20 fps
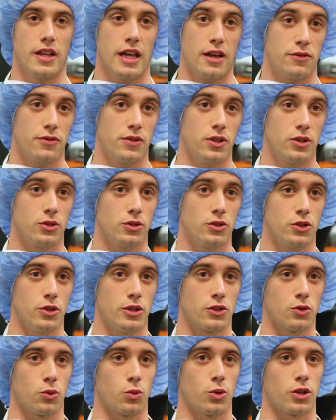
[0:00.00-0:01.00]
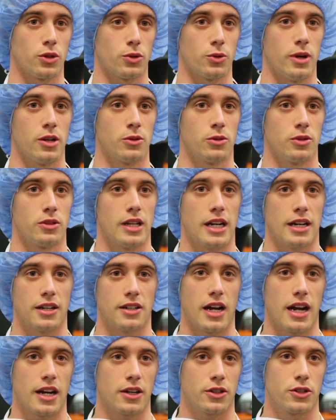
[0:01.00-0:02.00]
in that field, you get to work around a lot of
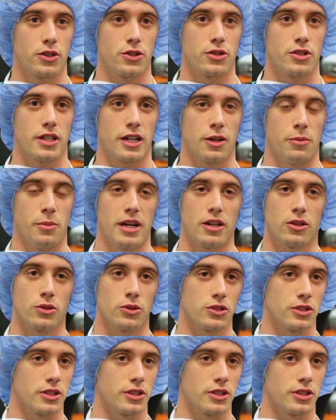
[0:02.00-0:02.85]
doctors, a lot of medical